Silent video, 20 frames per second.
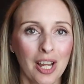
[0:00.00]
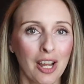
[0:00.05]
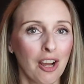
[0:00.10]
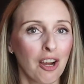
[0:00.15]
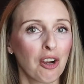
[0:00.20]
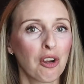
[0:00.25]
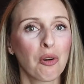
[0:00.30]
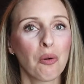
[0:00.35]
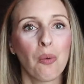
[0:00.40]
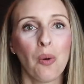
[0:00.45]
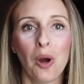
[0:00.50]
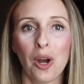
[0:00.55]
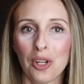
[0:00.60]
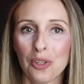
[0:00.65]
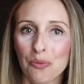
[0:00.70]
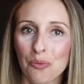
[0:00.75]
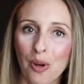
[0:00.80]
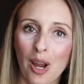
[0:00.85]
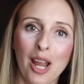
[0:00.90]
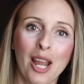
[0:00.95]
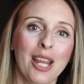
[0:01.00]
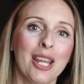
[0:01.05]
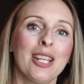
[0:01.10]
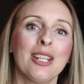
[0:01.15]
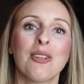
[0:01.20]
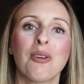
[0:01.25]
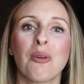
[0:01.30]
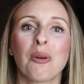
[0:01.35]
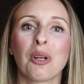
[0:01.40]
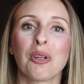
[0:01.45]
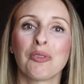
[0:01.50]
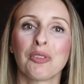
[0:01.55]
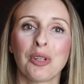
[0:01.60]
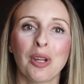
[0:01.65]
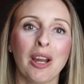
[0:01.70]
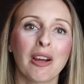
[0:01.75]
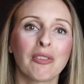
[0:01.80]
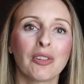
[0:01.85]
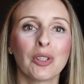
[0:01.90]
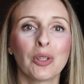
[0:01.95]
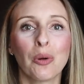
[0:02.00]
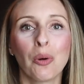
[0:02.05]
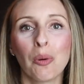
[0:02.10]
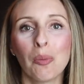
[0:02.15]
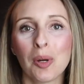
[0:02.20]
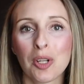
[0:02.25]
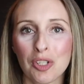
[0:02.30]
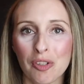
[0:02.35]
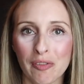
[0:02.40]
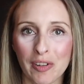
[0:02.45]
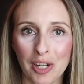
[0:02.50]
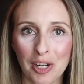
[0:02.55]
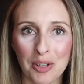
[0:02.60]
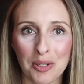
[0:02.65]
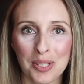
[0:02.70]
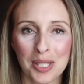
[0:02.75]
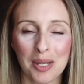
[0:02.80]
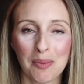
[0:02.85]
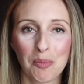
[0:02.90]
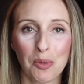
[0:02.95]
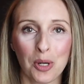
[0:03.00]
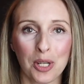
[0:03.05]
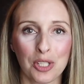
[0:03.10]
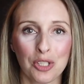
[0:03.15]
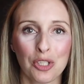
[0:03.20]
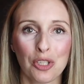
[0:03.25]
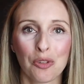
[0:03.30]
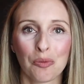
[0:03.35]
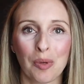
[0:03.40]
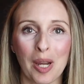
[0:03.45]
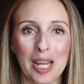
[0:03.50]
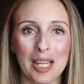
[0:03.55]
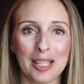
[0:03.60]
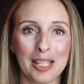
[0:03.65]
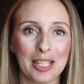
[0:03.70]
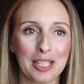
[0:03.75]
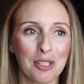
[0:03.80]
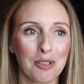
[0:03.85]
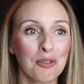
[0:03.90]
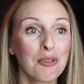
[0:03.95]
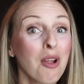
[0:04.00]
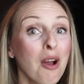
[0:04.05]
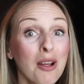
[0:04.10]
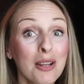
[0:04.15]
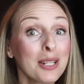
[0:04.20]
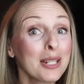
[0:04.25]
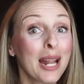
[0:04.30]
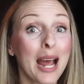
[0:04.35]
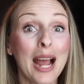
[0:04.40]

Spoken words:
a quad right or if you have a whole bunch of arrows that point to the right that you're not an